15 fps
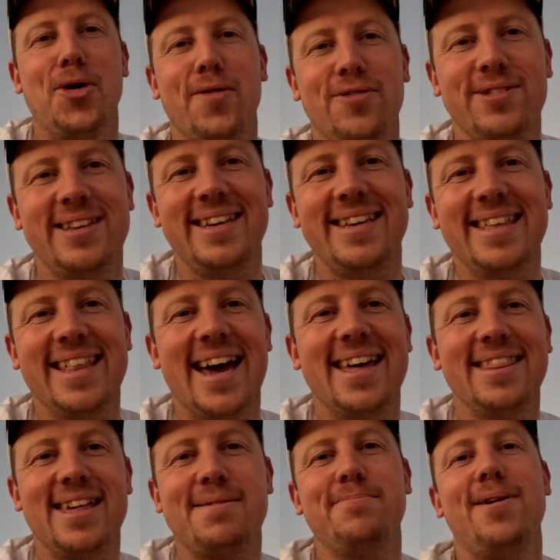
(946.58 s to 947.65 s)
novelty
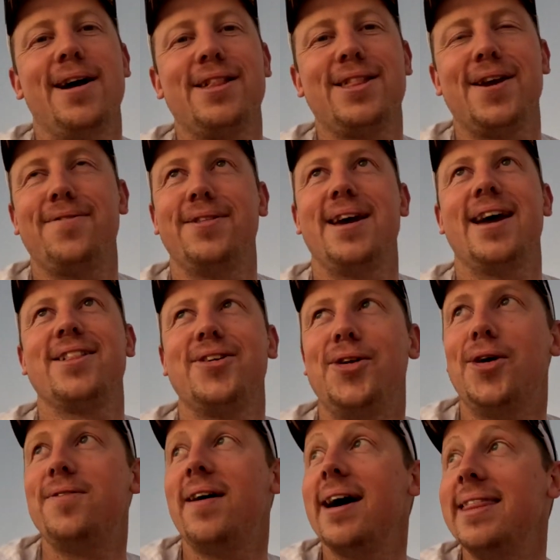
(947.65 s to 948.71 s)
that this place definitely has on
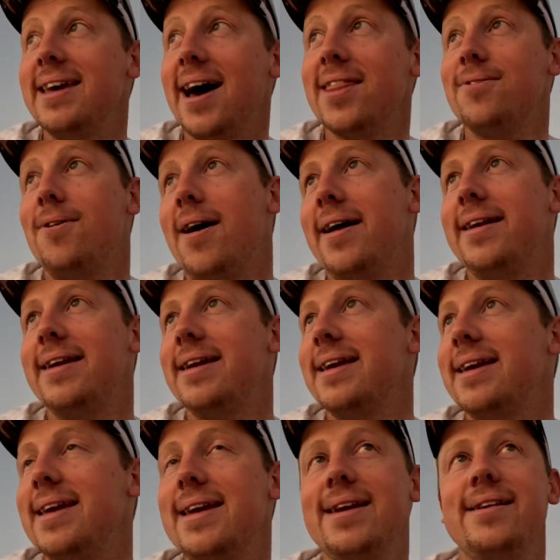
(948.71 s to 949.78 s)
offer. The other one
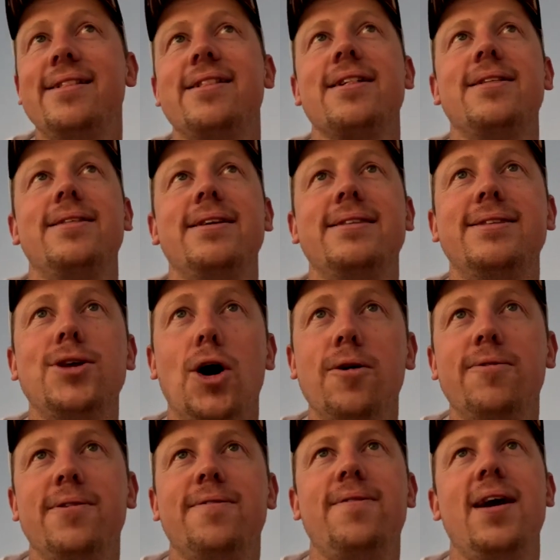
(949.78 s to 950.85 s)
is the
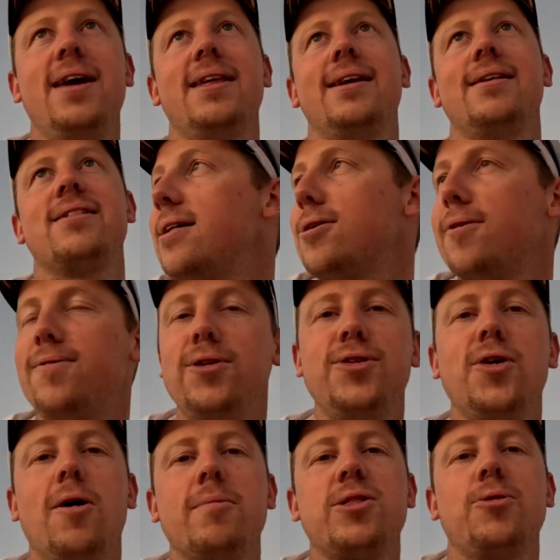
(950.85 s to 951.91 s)
dolphin feeding. So a few
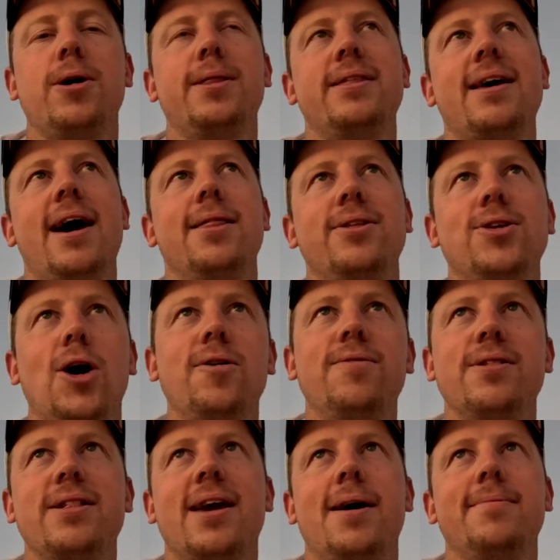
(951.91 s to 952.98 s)
times throughout the day, the
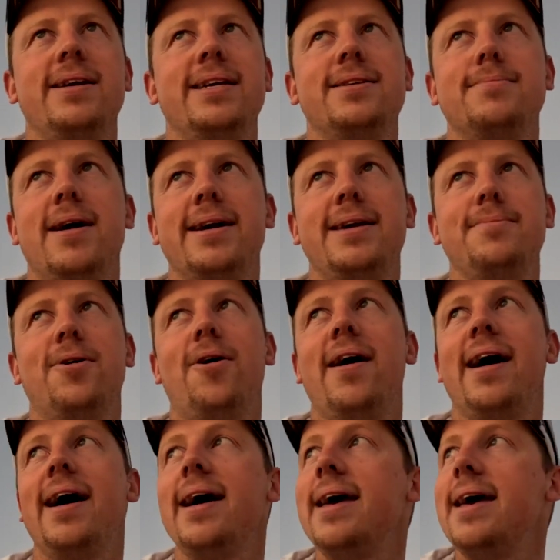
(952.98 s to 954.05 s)
dolphins come here to Monkey
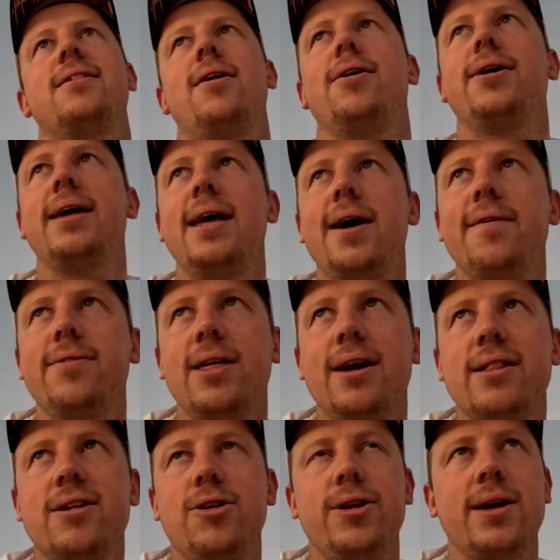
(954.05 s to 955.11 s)
Mia. So I'm going to head over
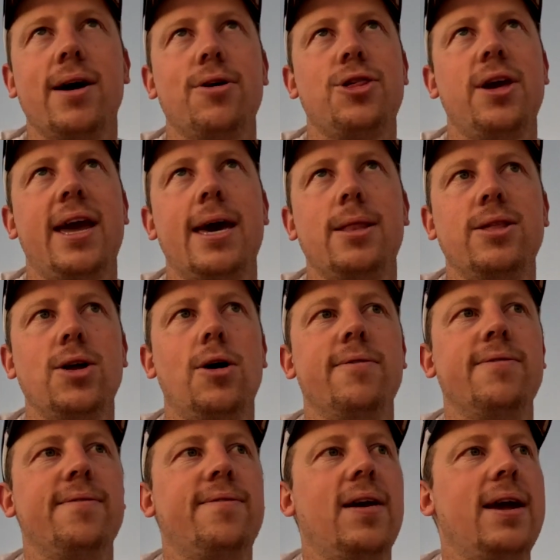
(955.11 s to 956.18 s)
there soon and go and check out the
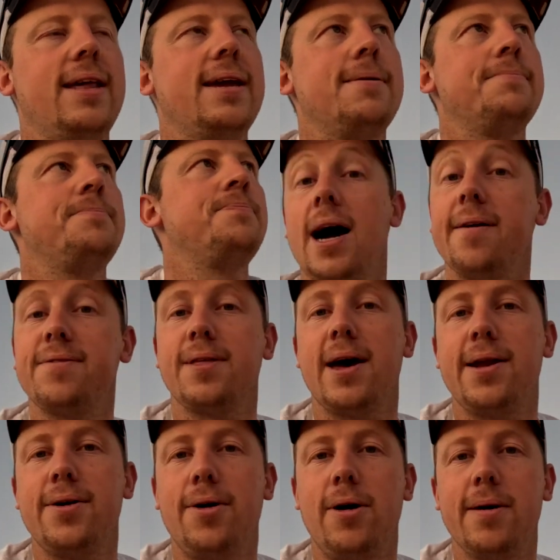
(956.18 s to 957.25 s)
dolphin feeding. After
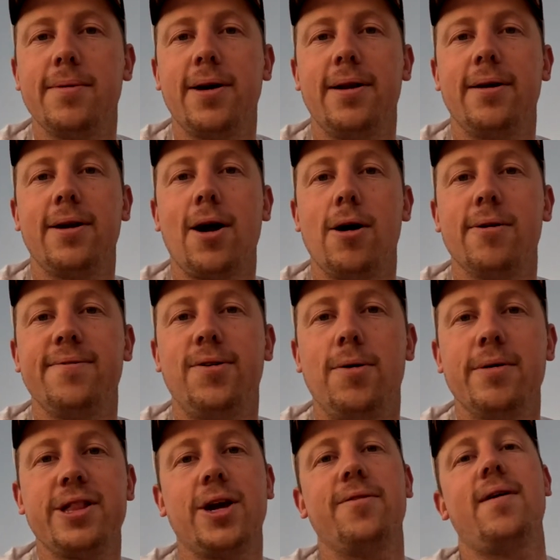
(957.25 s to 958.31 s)
that, I'm going to go and
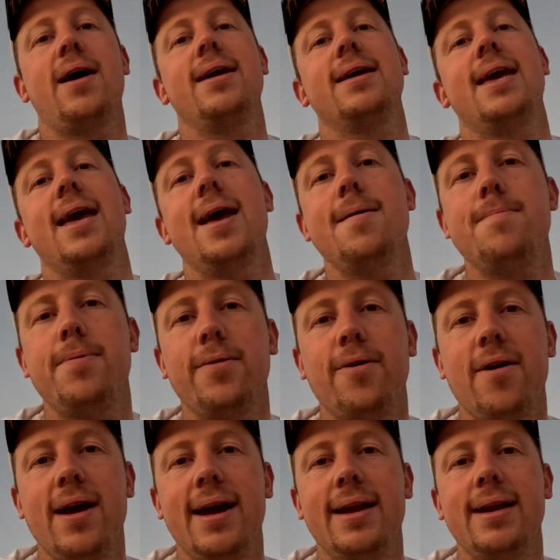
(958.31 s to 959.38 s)
find myself a
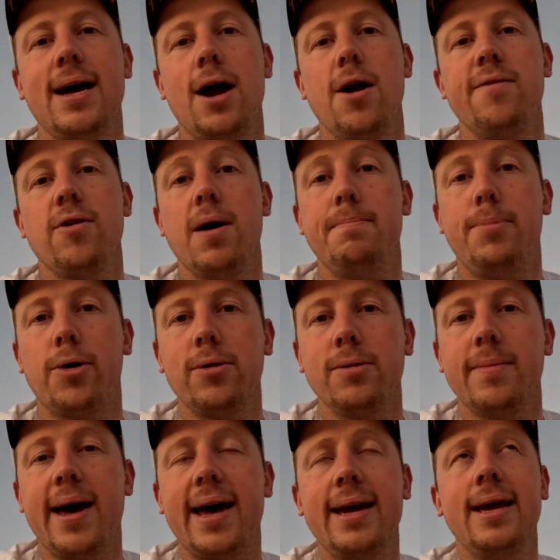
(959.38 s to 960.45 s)
campground over at
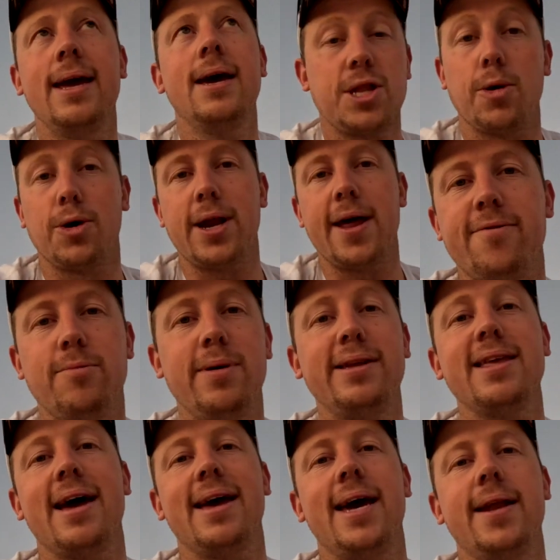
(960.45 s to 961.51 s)
Bottle Bay. So I'm have a big
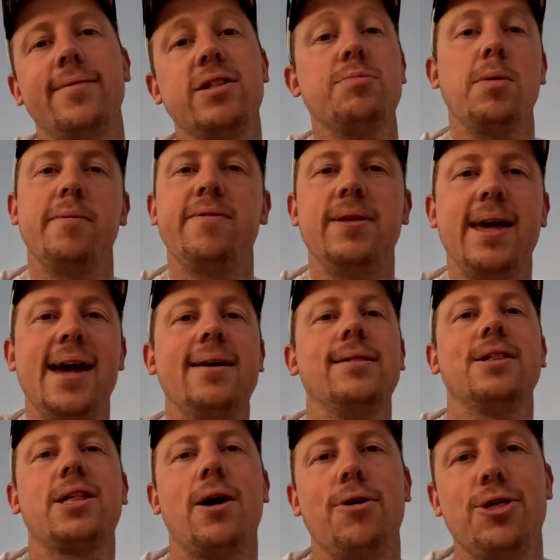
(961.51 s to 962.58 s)
day ahead of us. But for now,
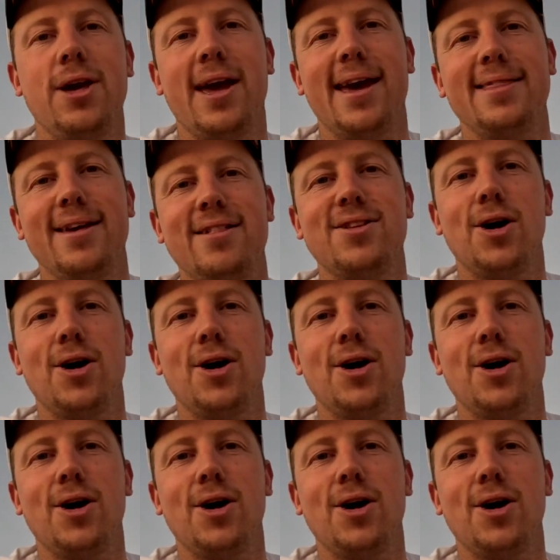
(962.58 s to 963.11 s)
let's go and check out these